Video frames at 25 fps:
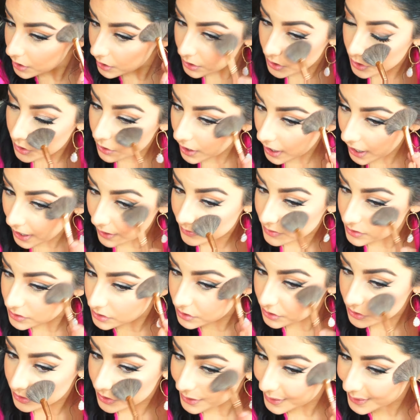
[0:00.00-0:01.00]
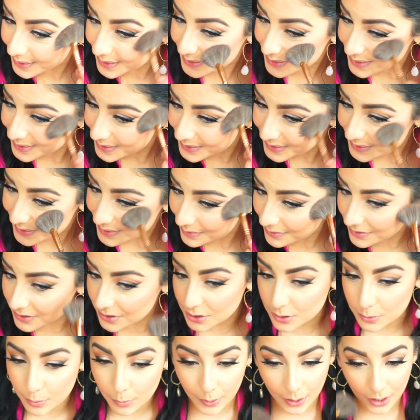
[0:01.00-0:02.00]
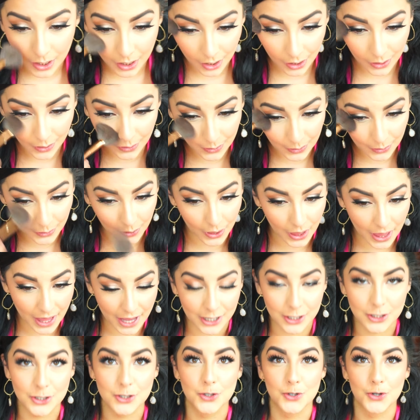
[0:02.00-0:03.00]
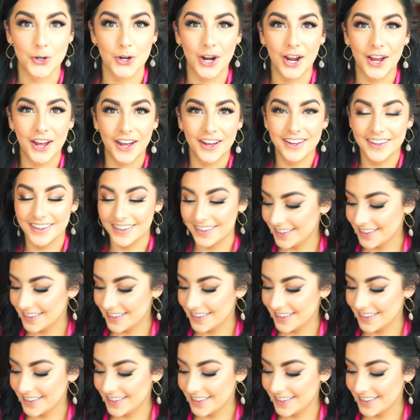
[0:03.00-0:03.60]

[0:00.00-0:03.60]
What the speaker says: You don't have to do this. I'm just being a little extra.